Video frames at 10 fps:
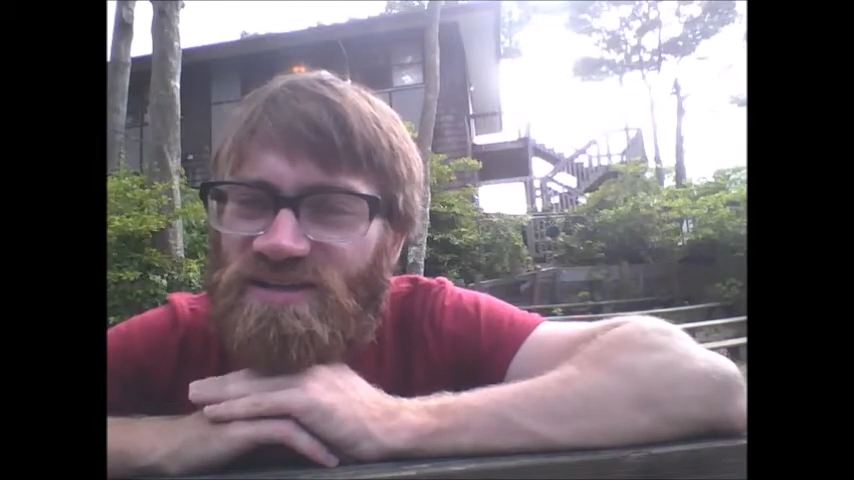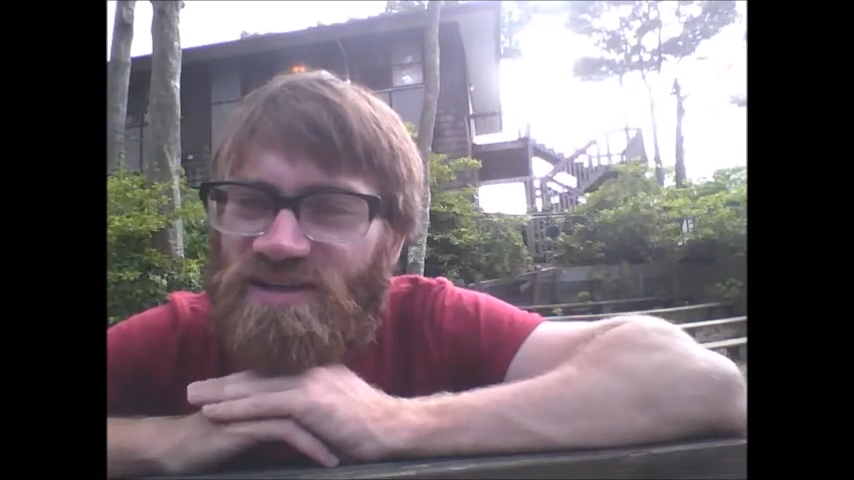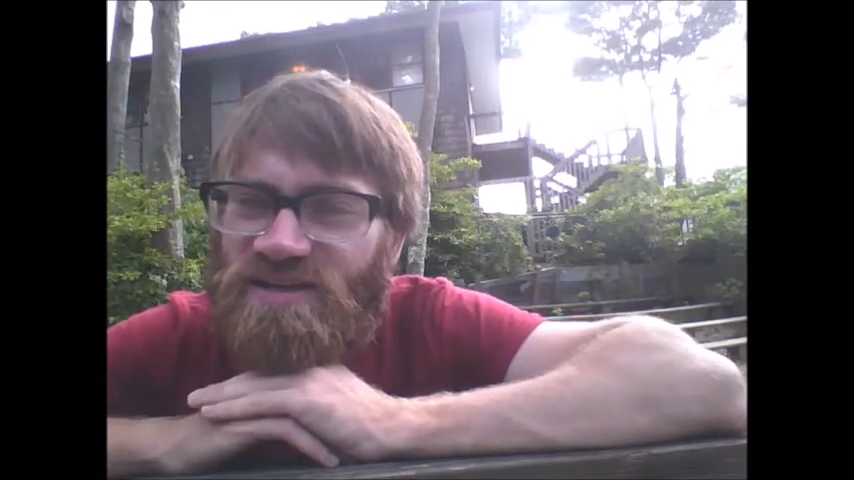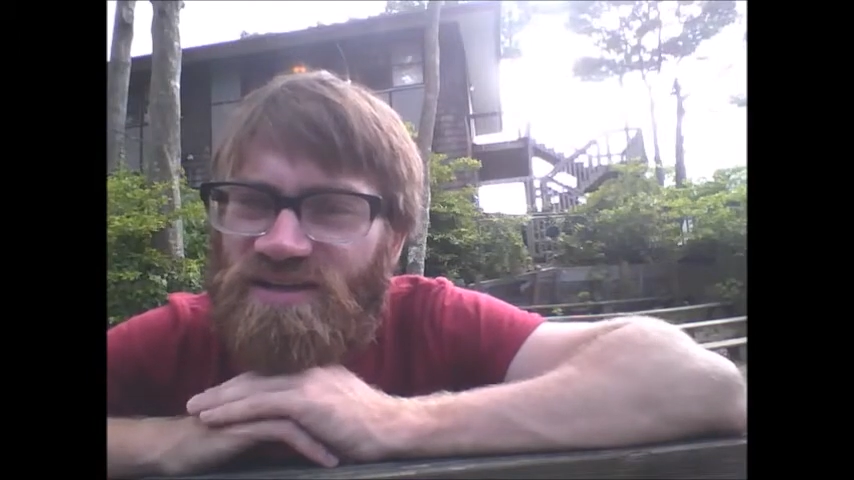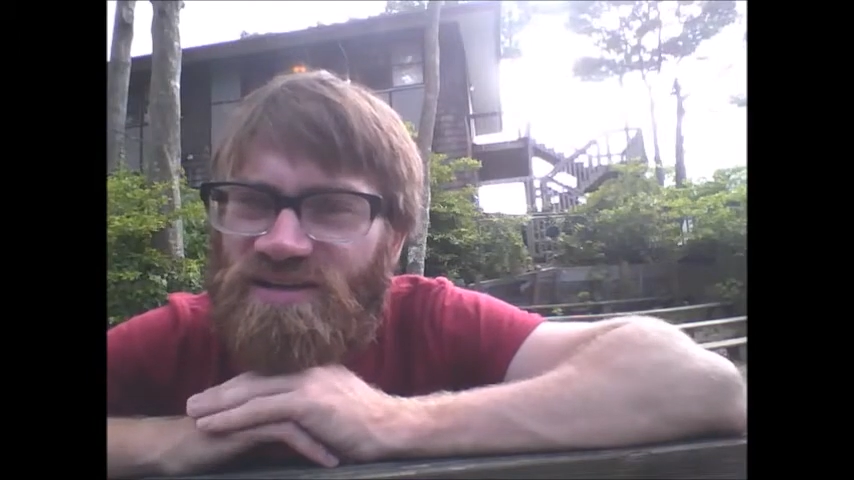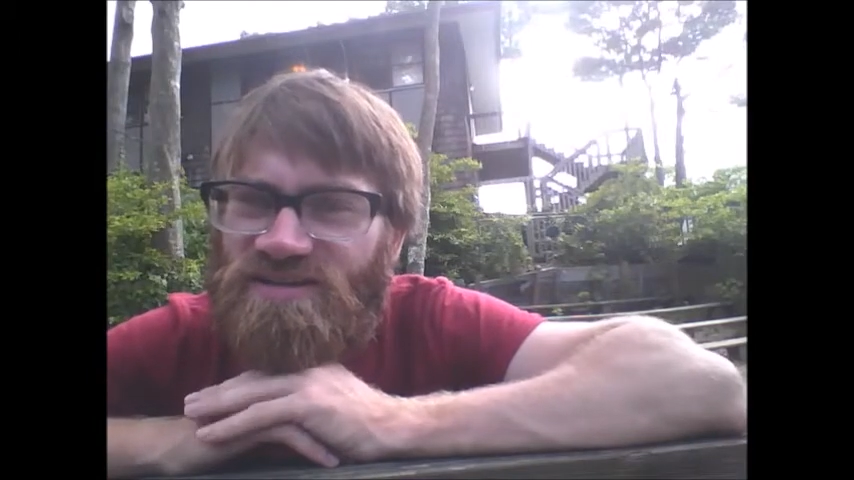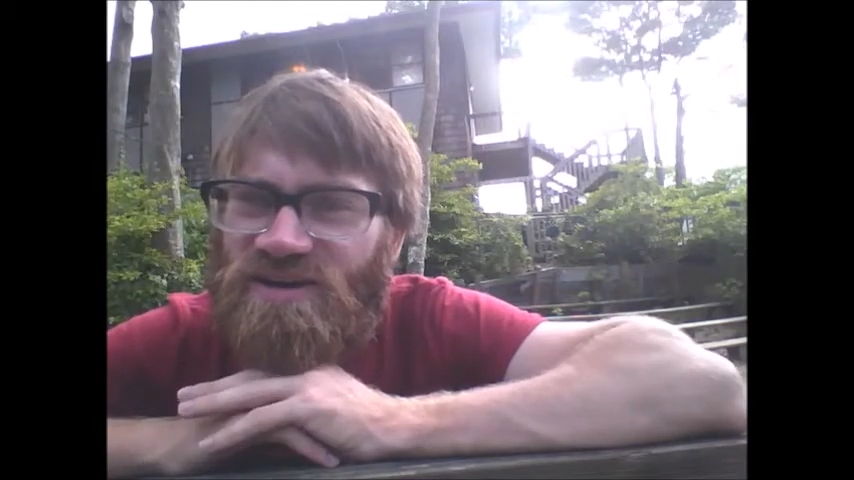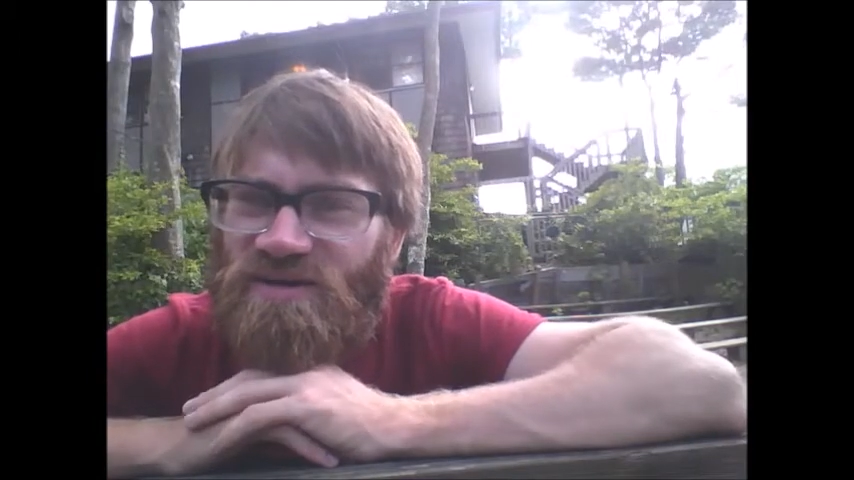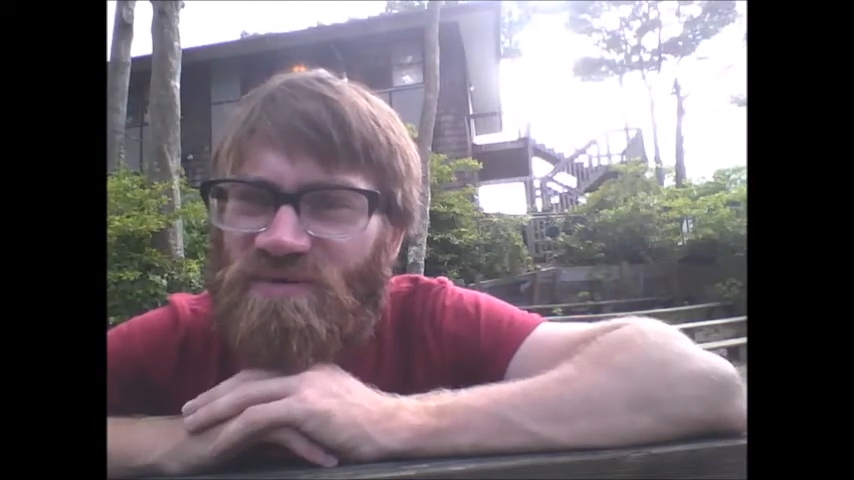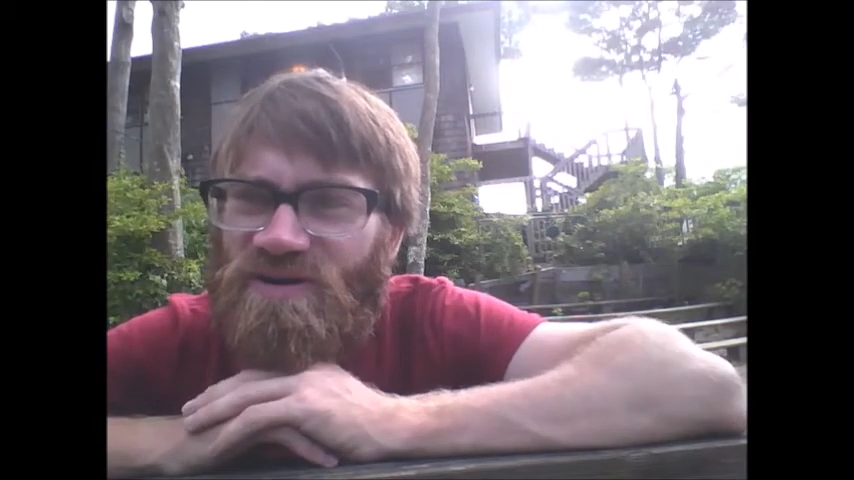in getting an
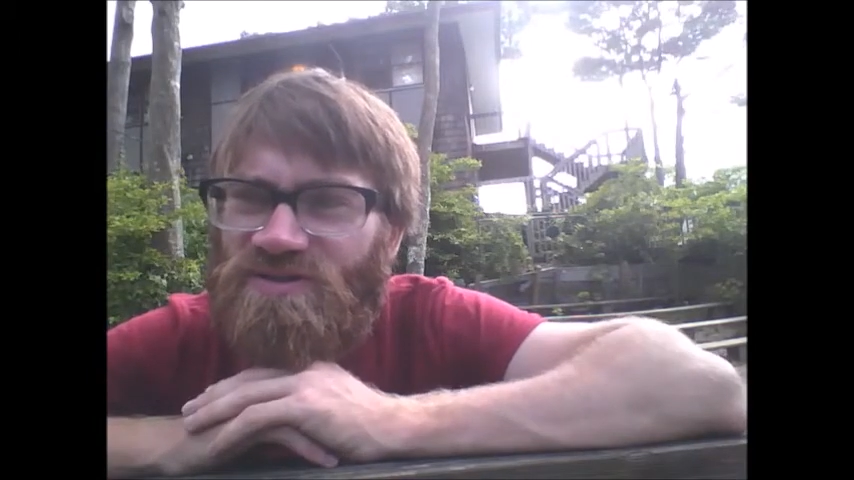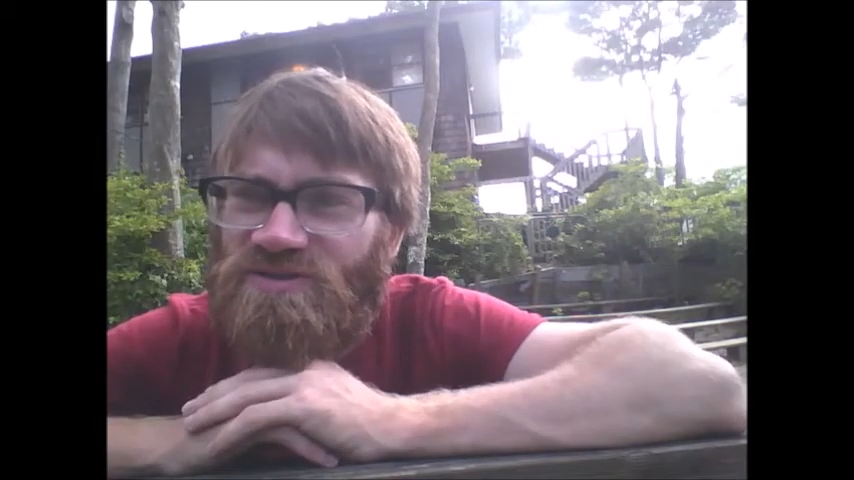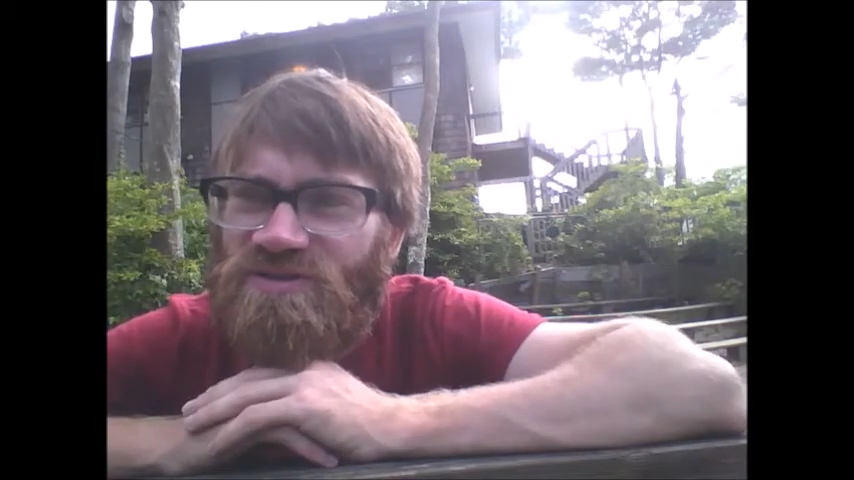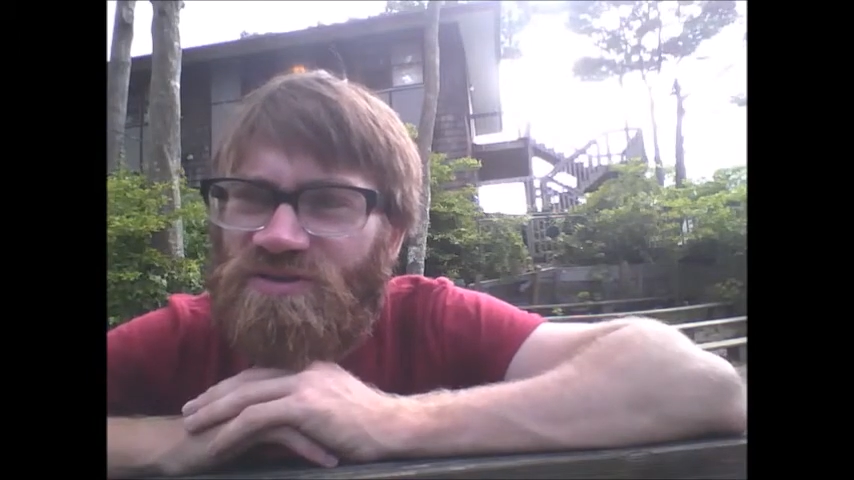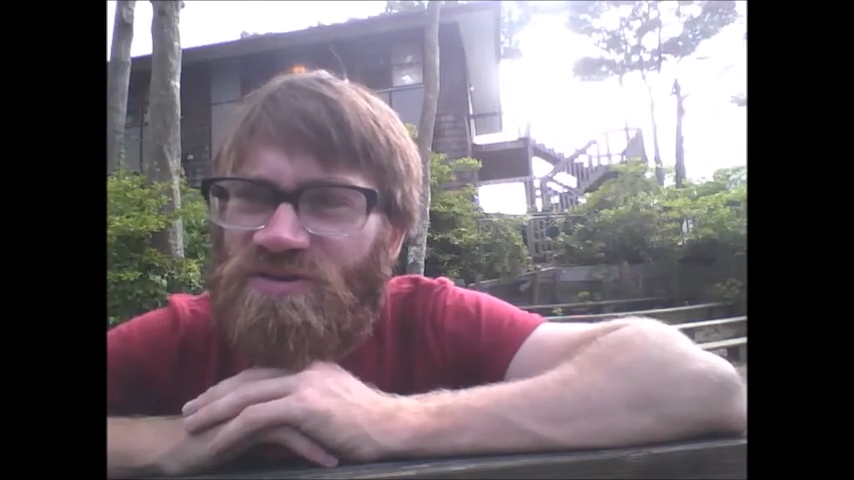Atari box?